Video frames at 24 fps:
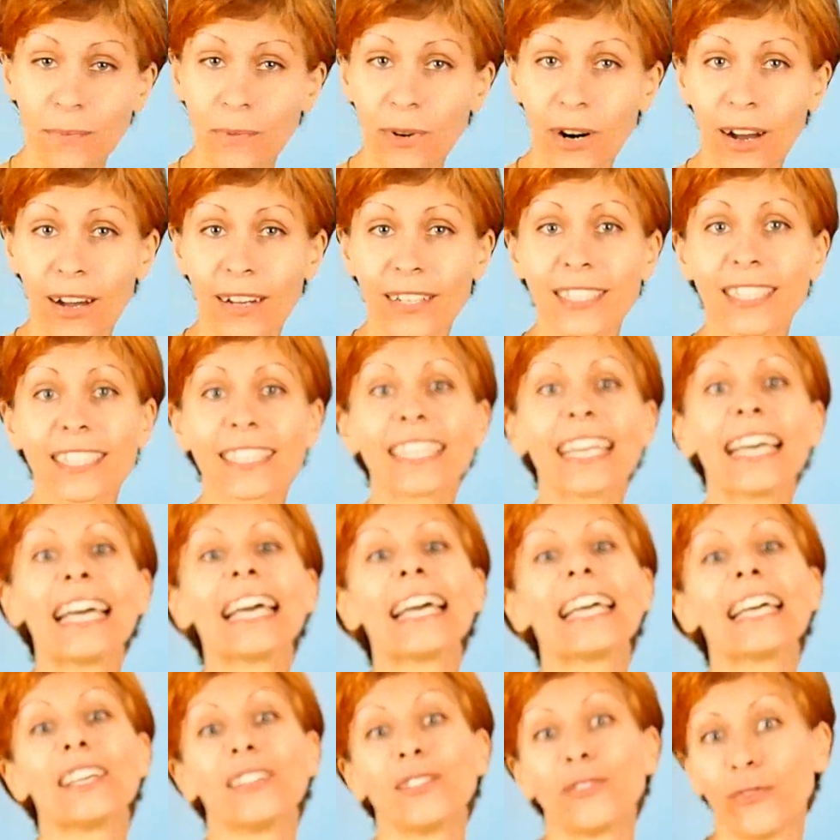project
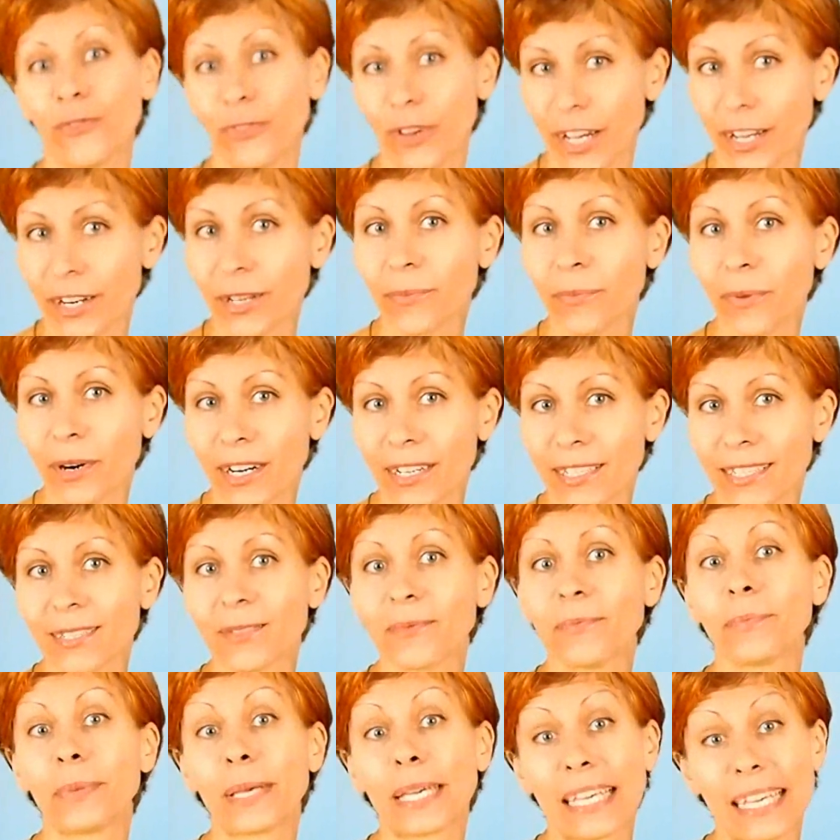is very much
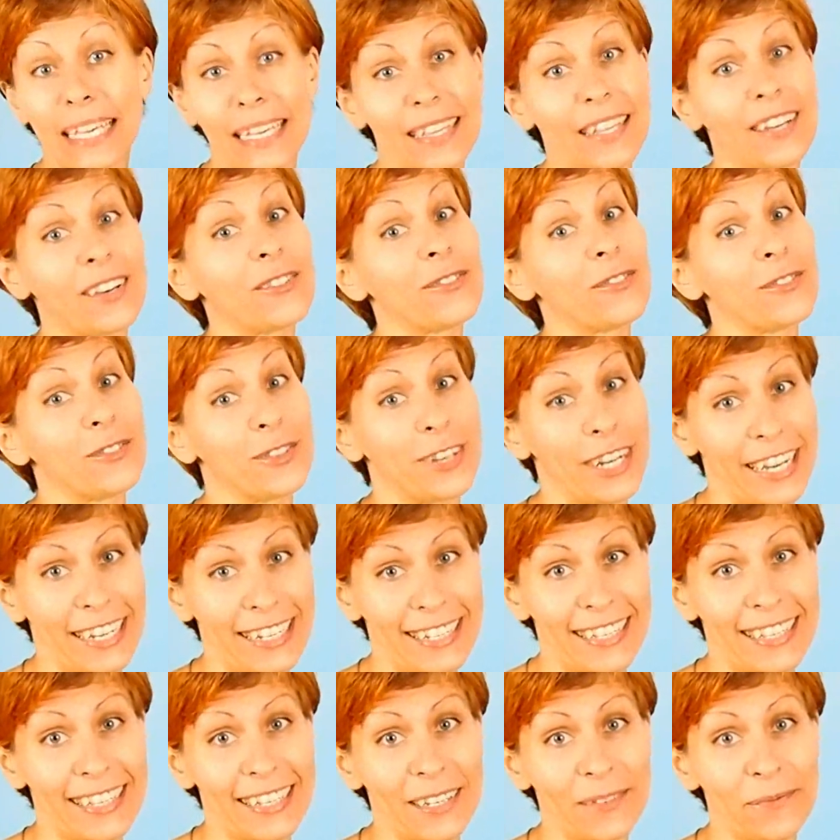beginner
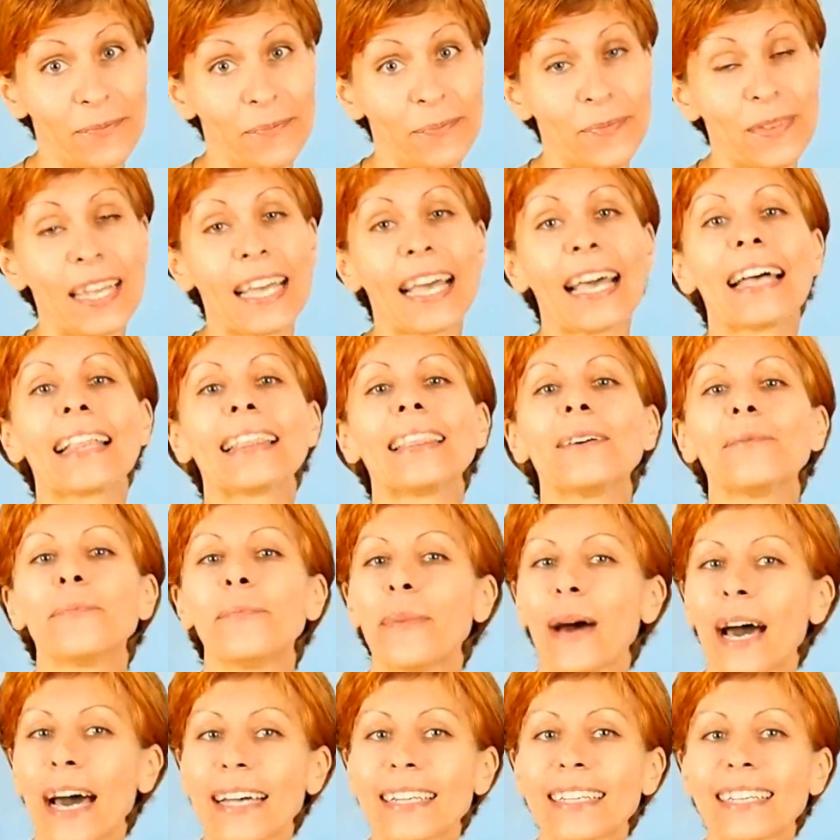friendly. The
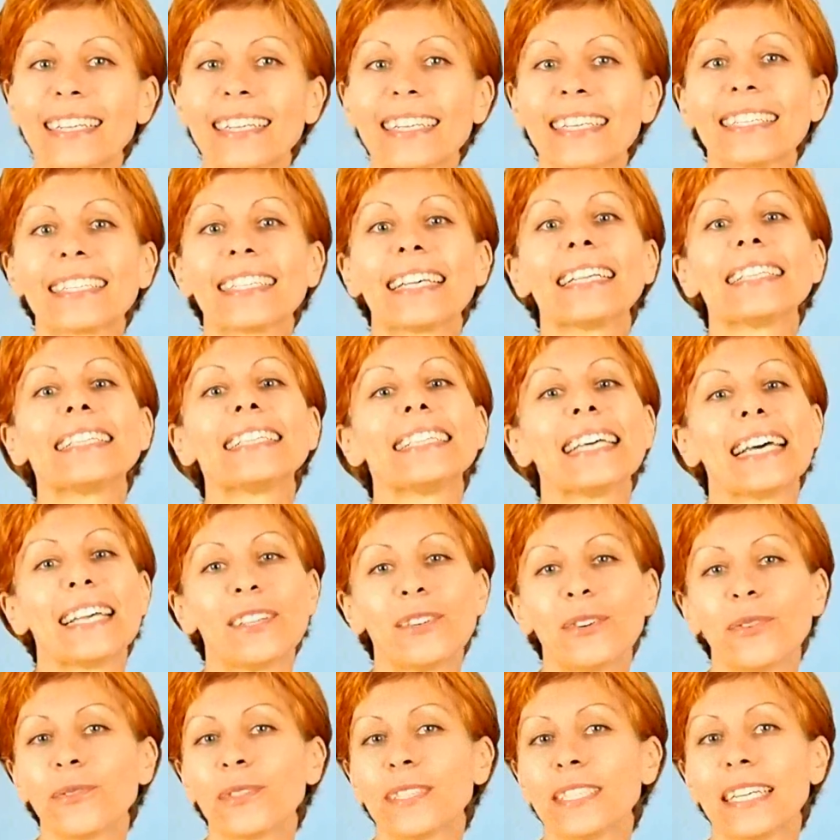pattern is at
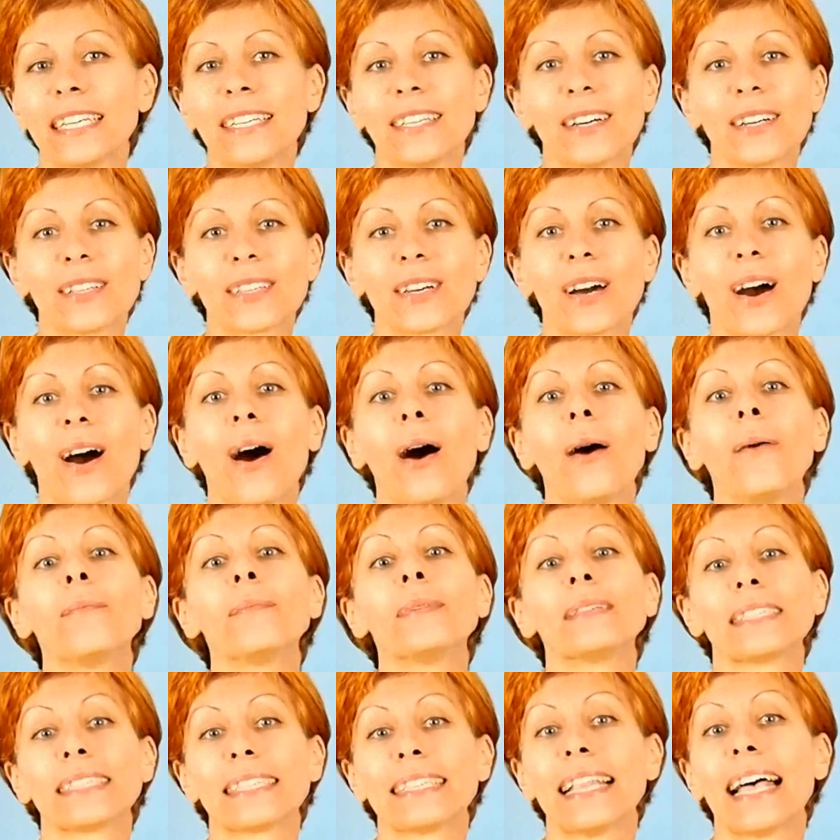
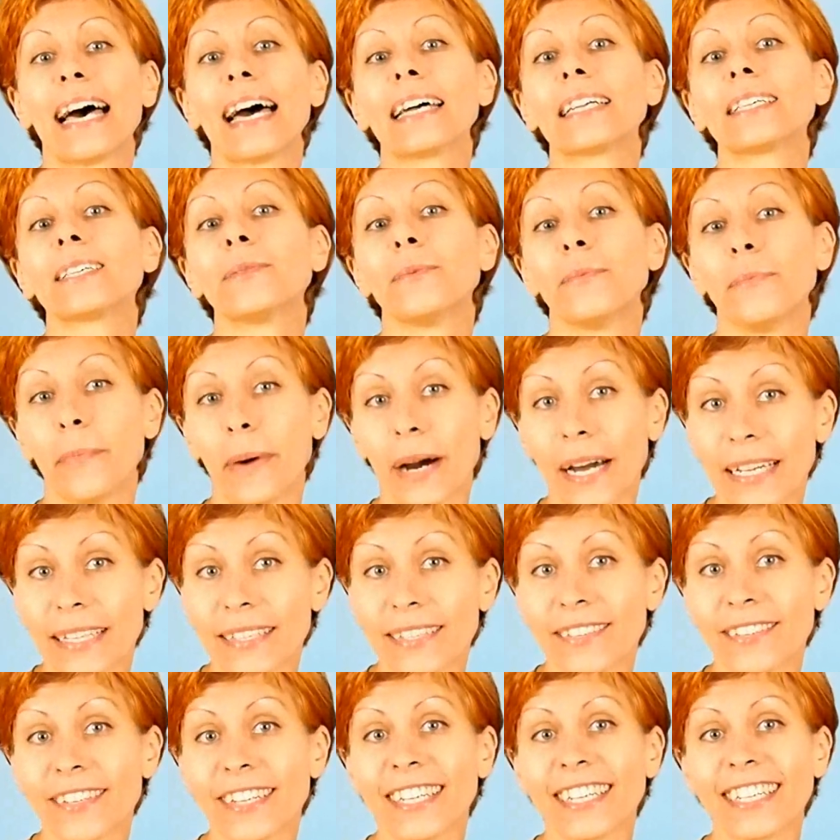
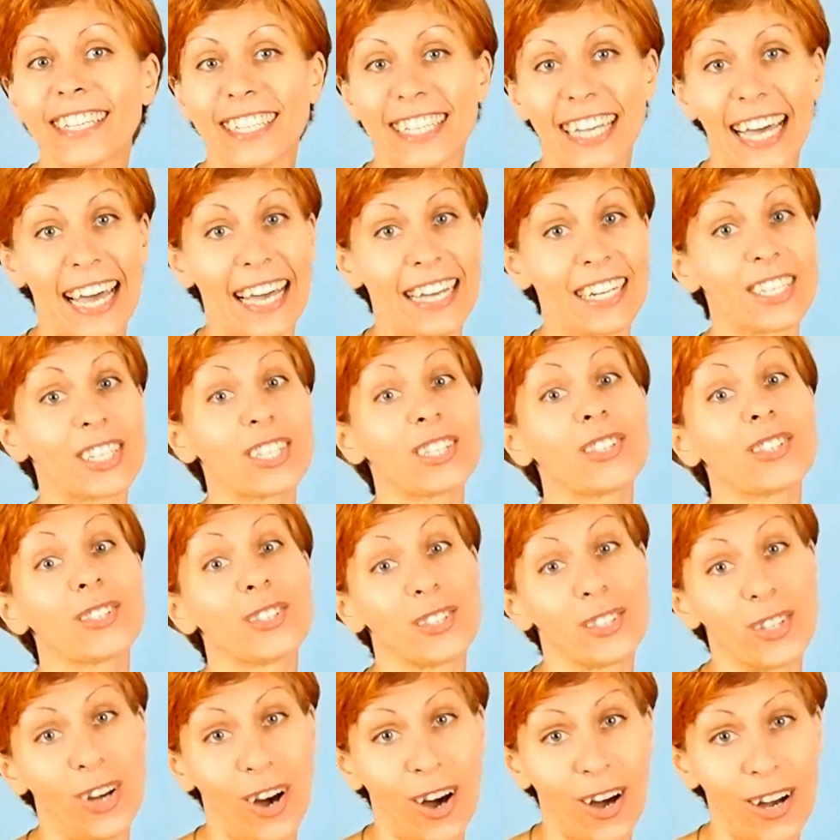
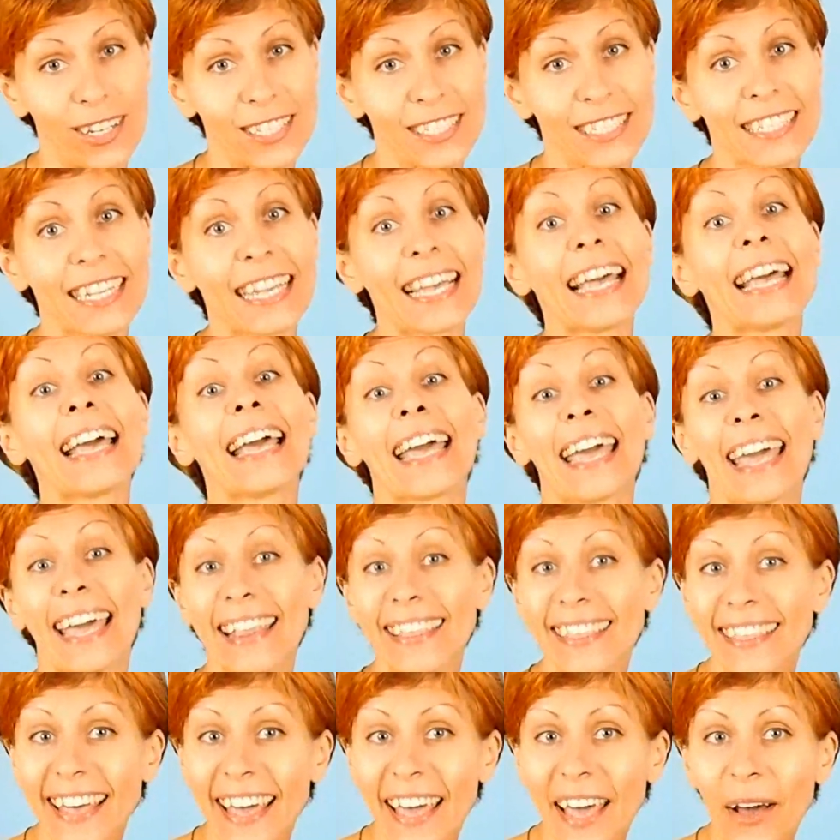tenrose.com/binary-socks.
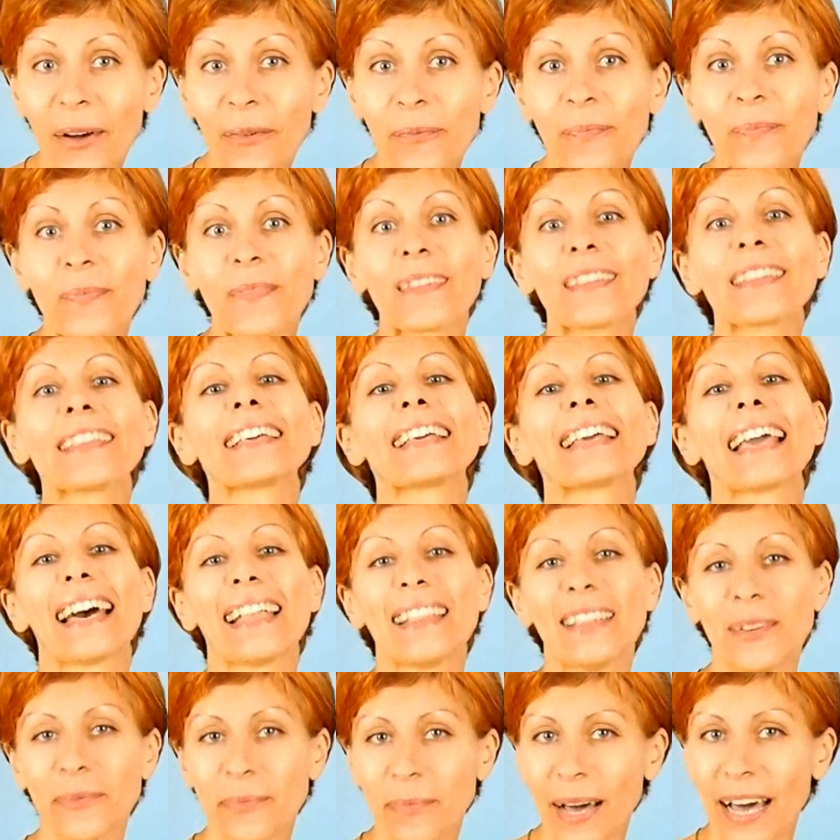Head there,
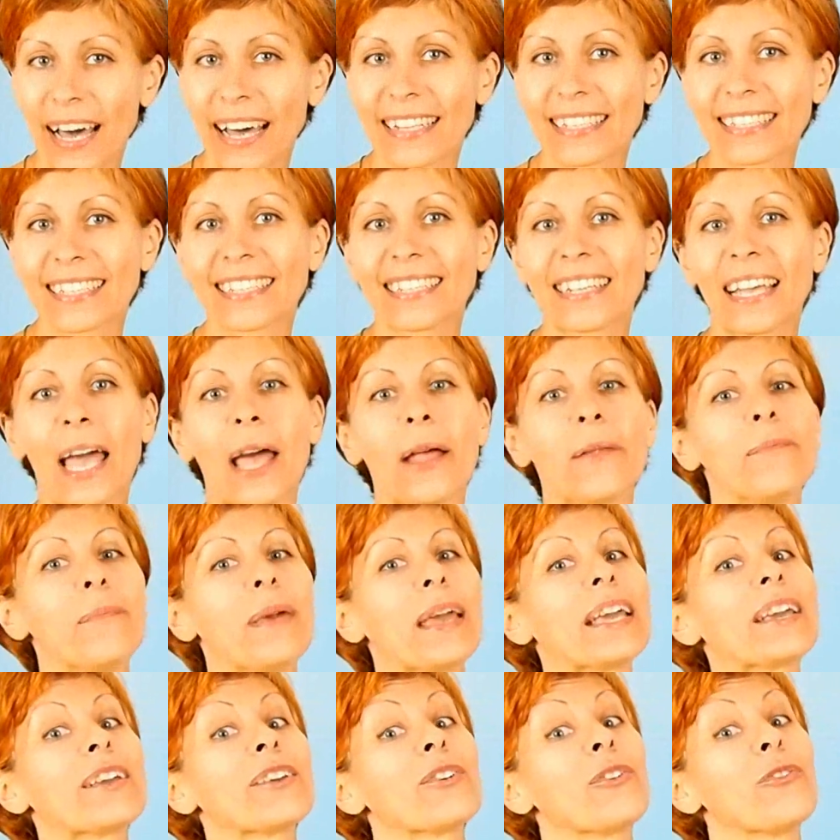get the pattern and
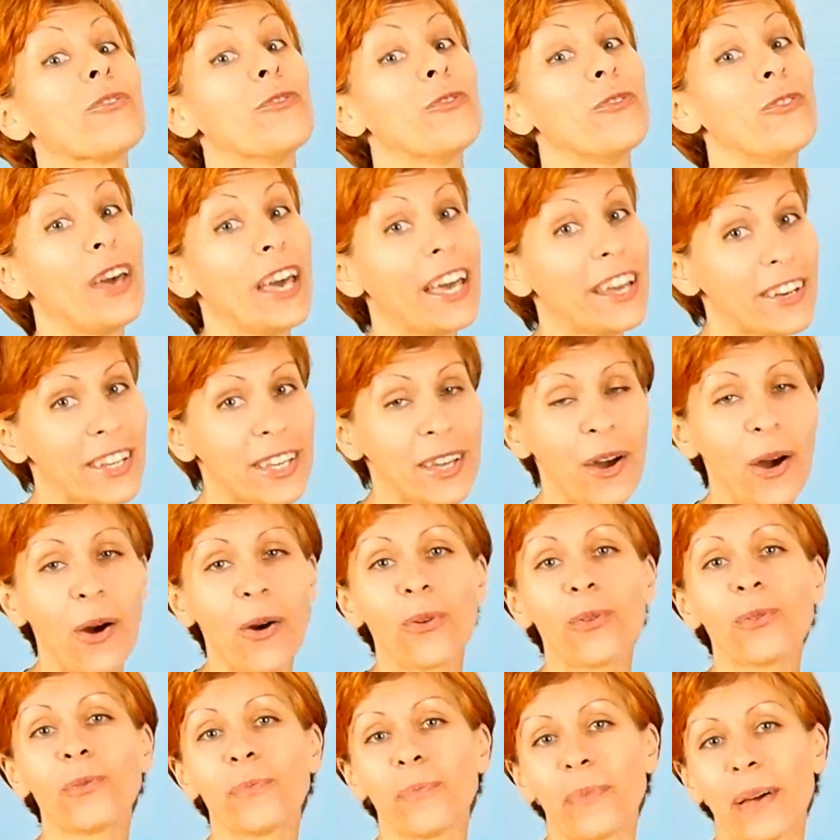make your very
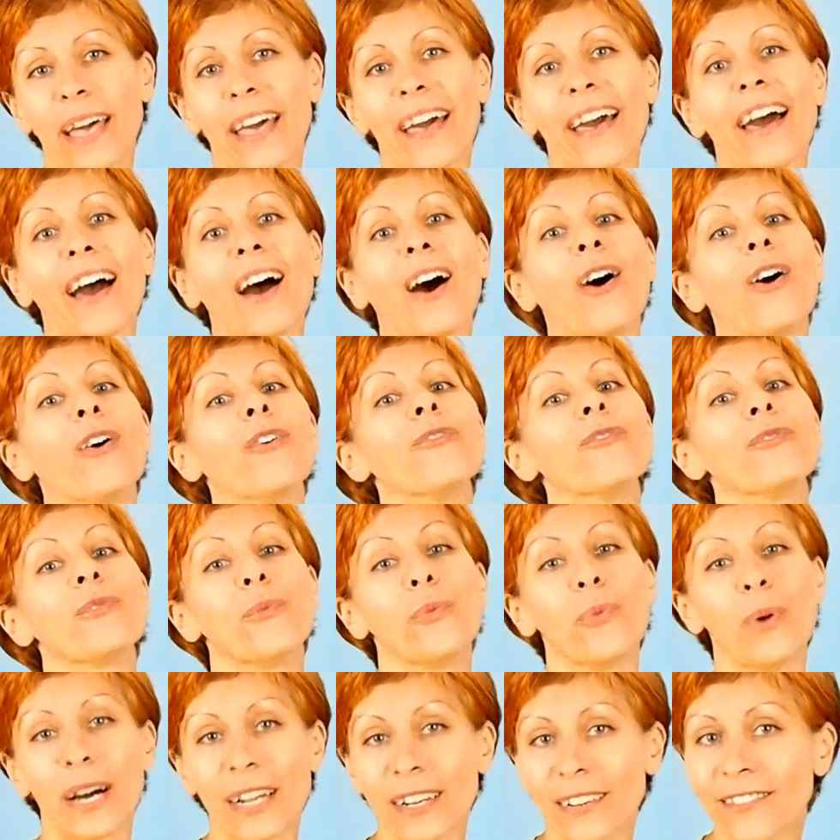own pair of
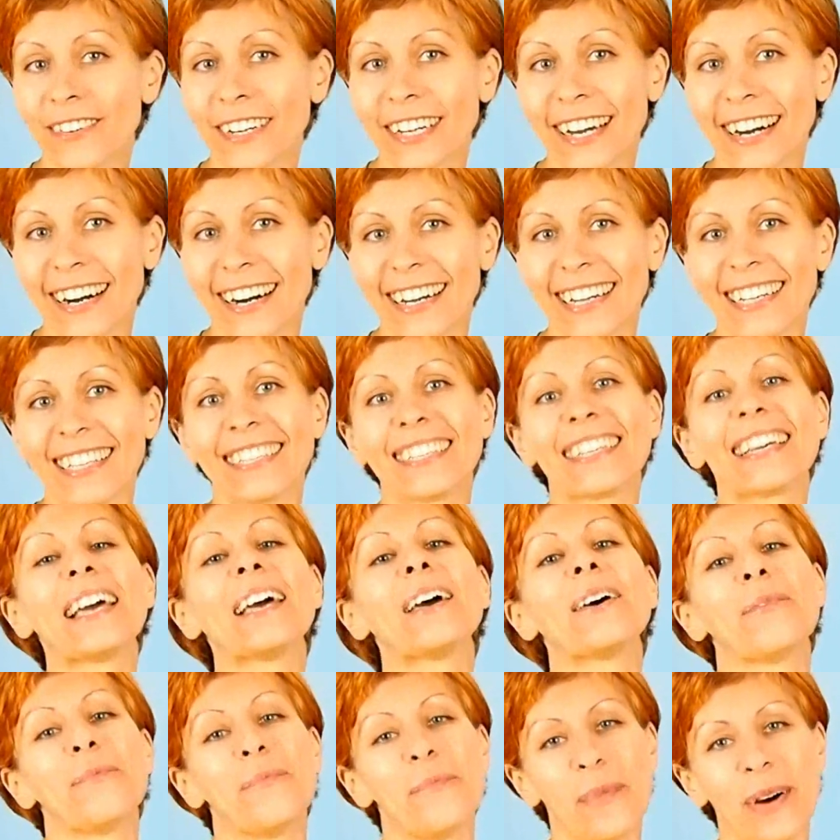one-of-a-kind
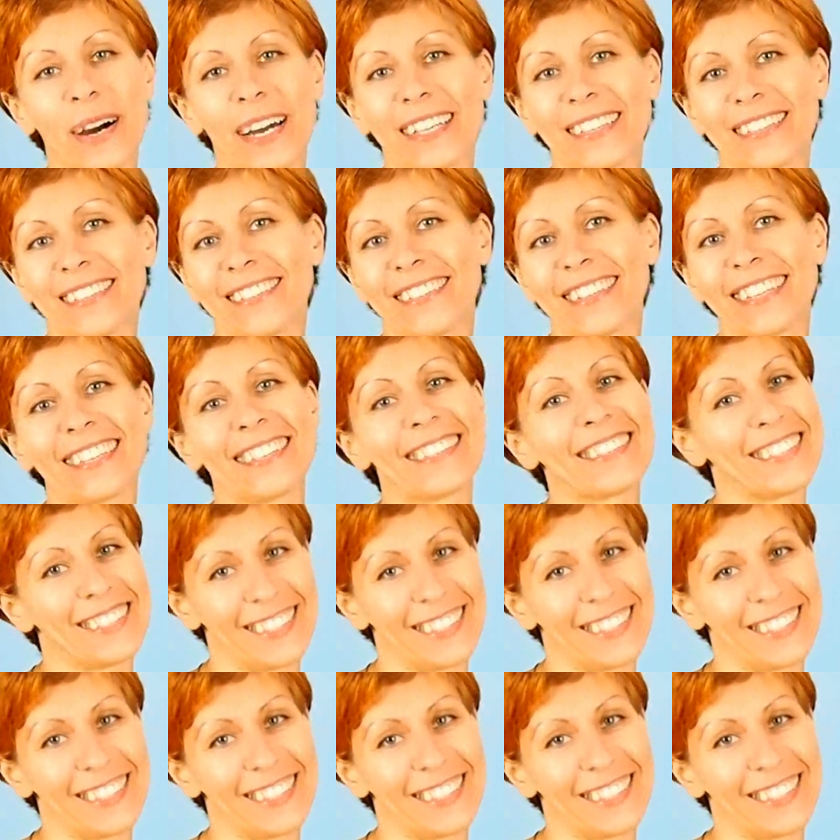binary